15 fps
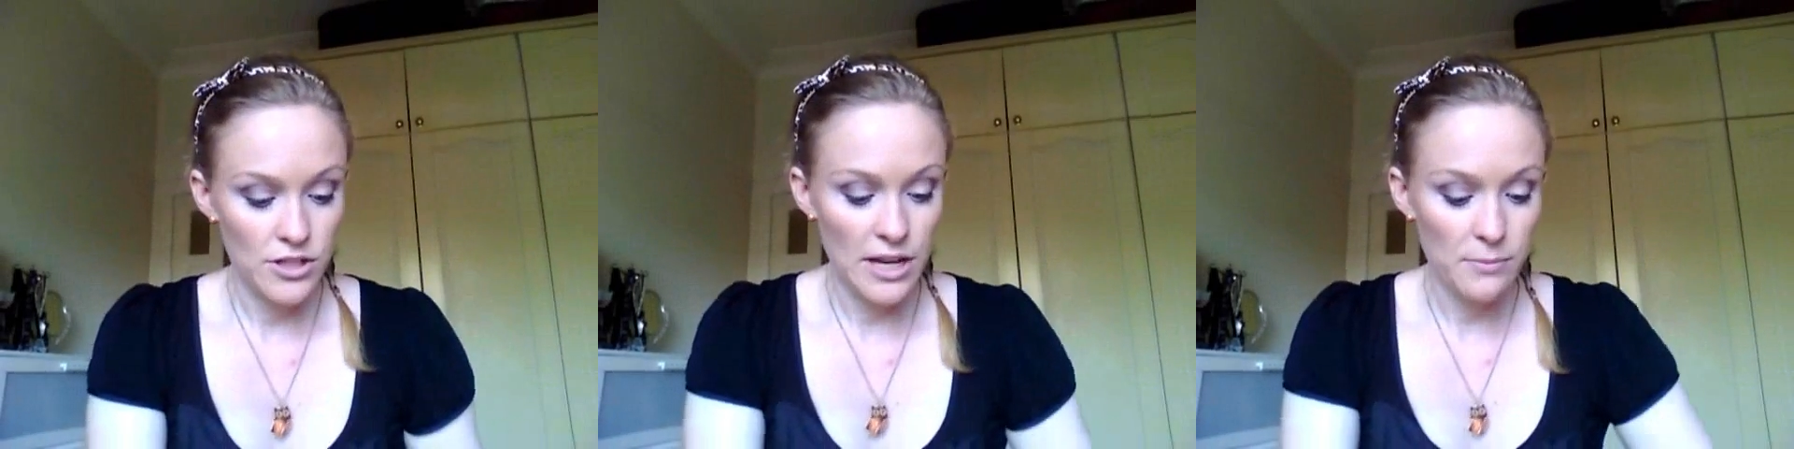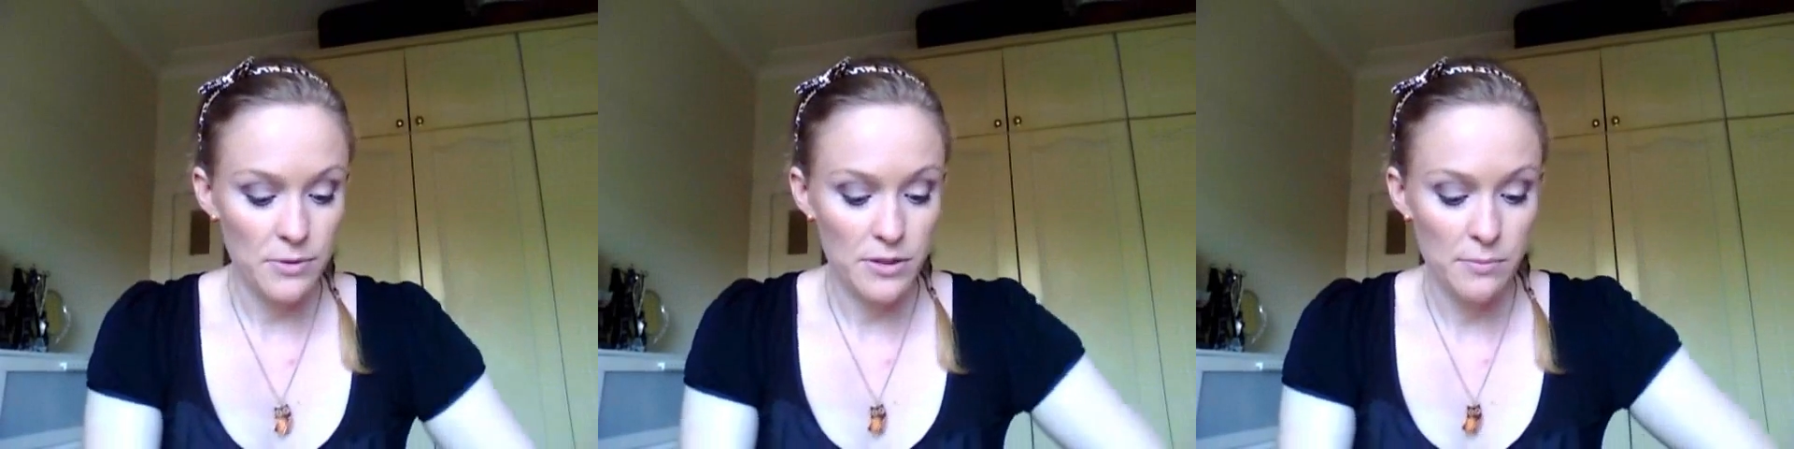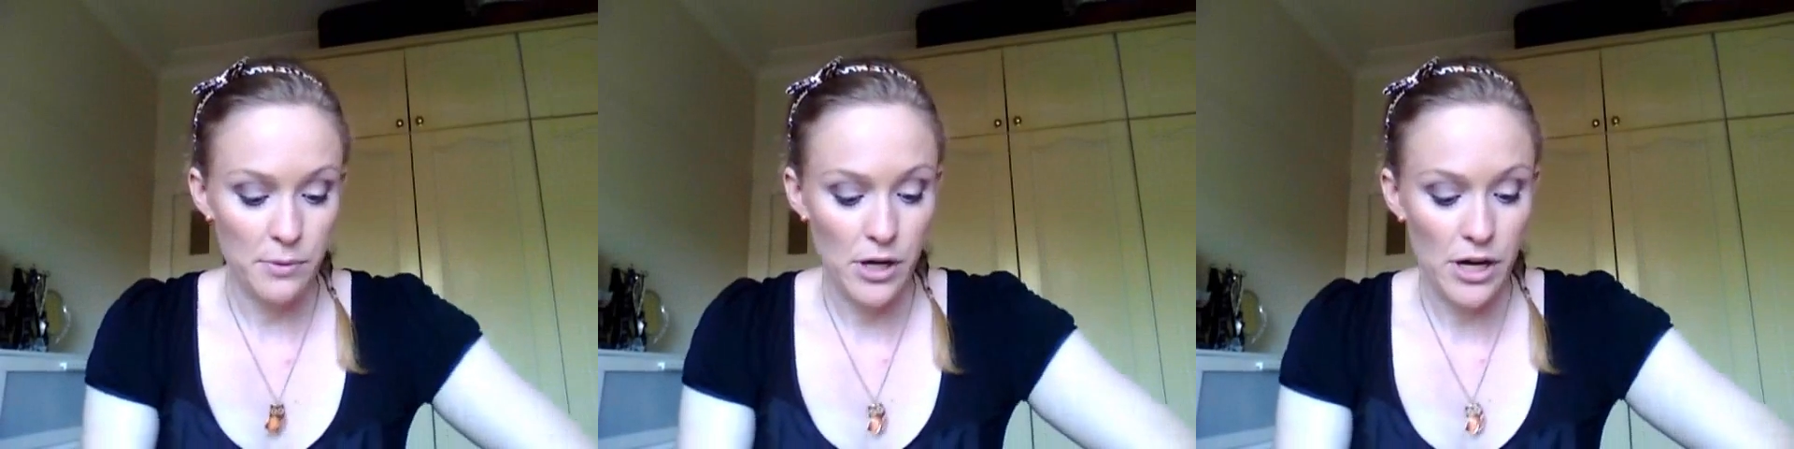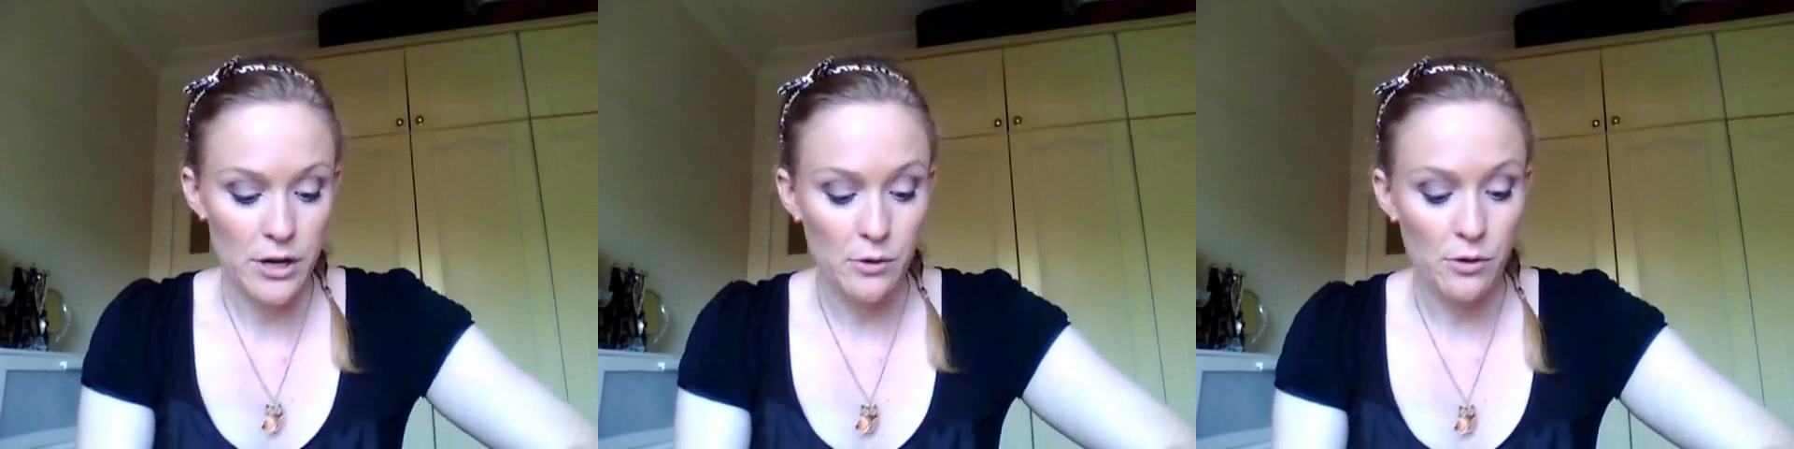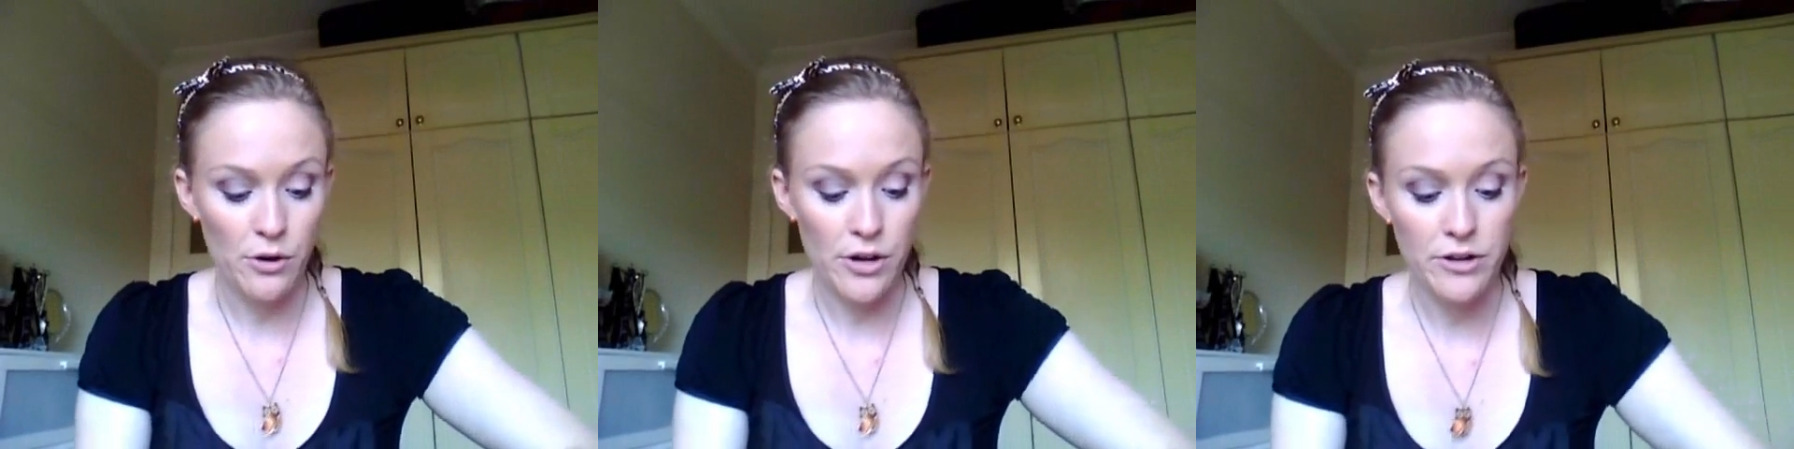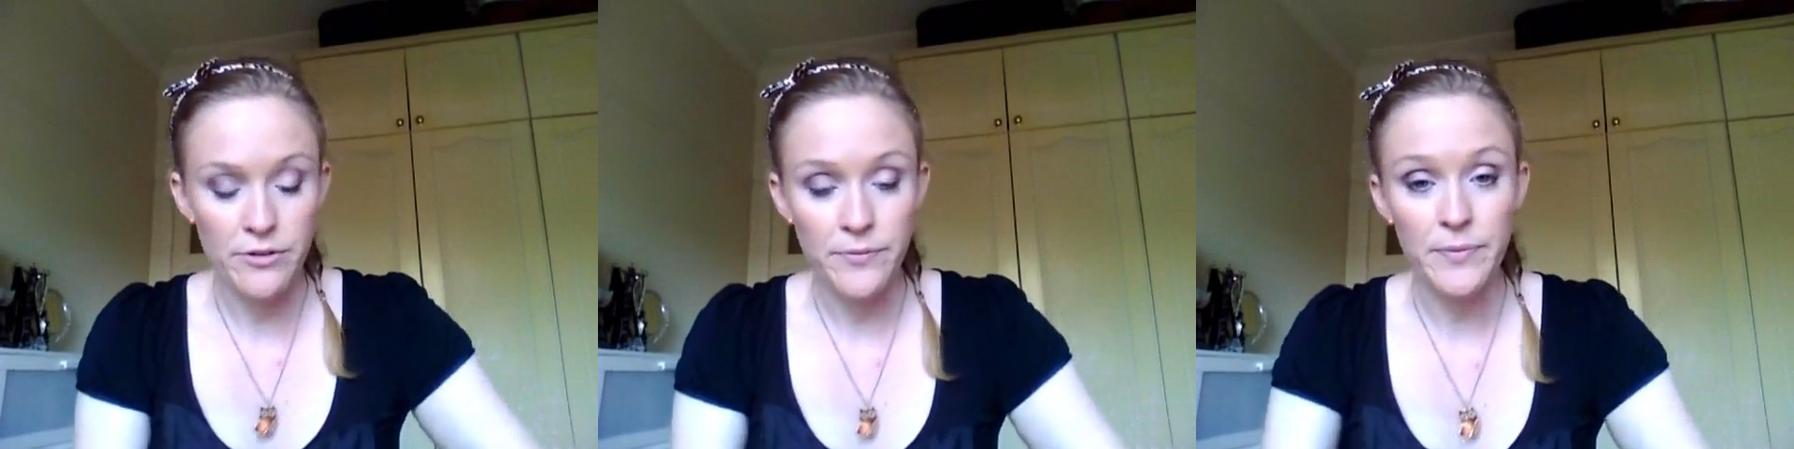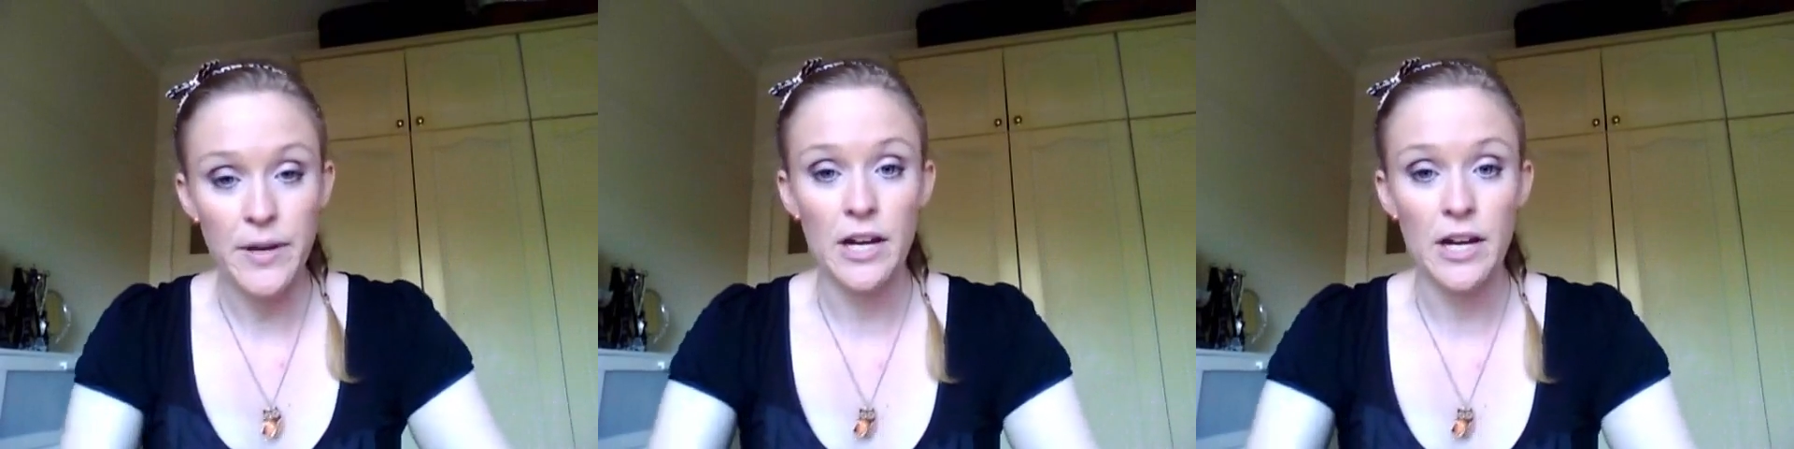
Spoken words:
samples of bio oil.